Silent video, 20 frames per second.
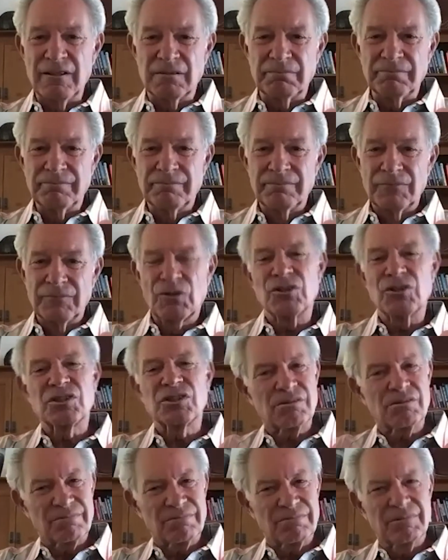Of
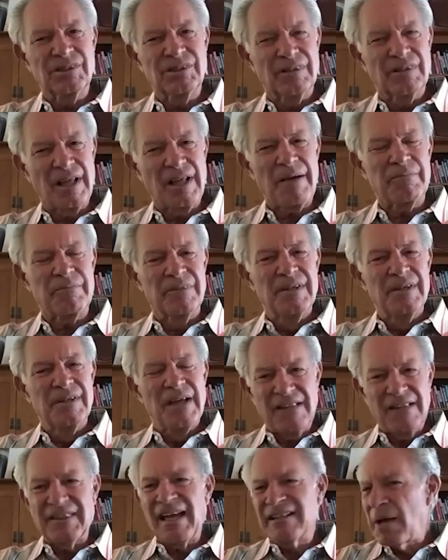course, you know, at
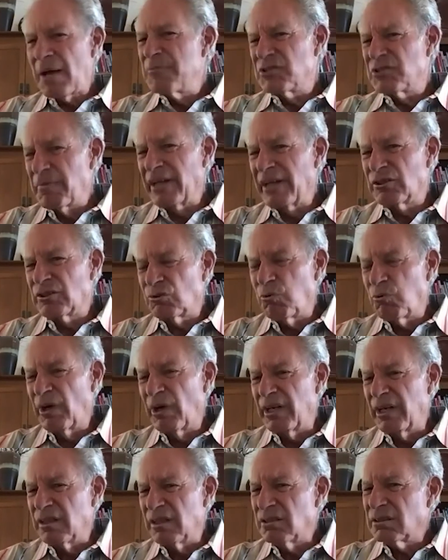that time I was in my
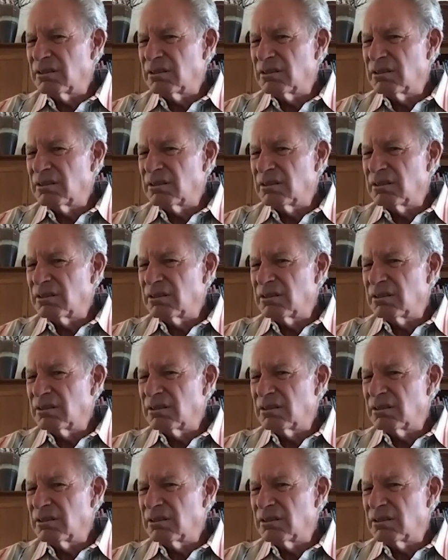20s.